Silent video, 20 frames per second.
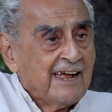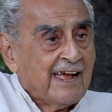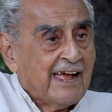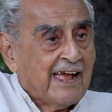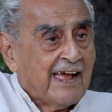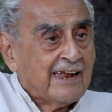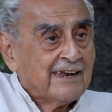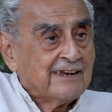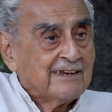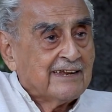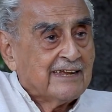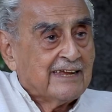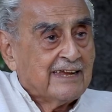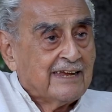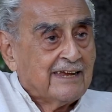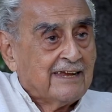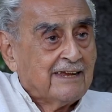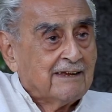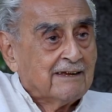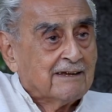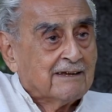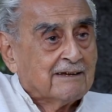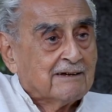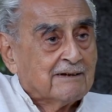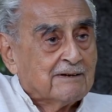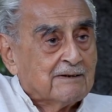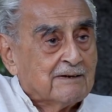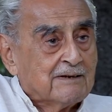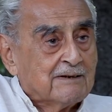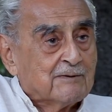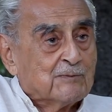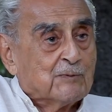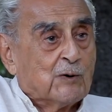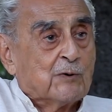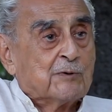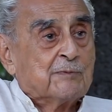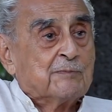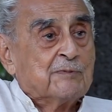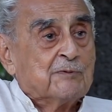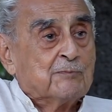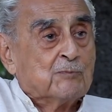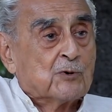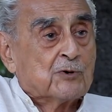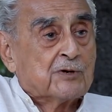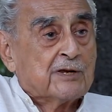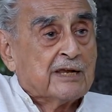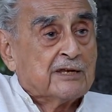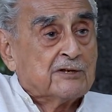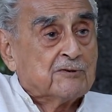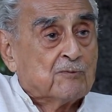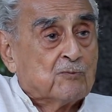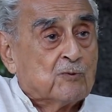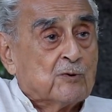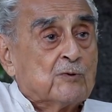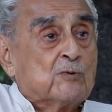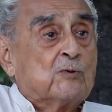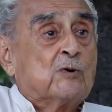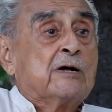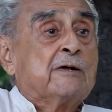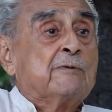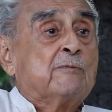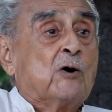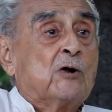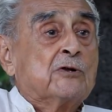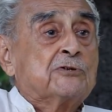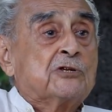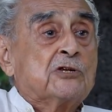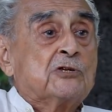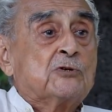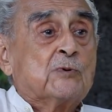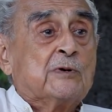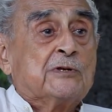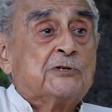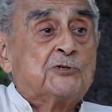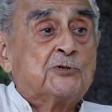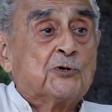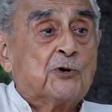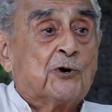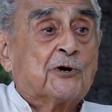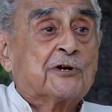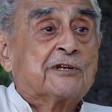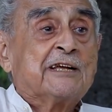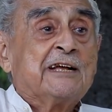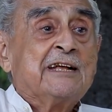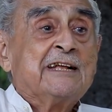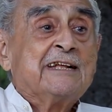and he wanted to ensure